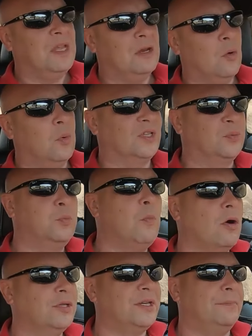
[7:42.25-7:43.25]
You know, what's
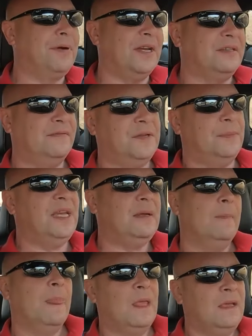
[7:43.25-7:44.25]
most impressive to
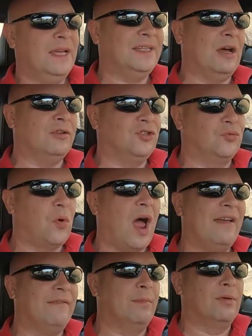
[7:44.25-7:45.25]
me is how
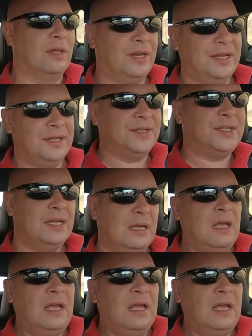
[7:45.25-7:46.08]
drivable it is.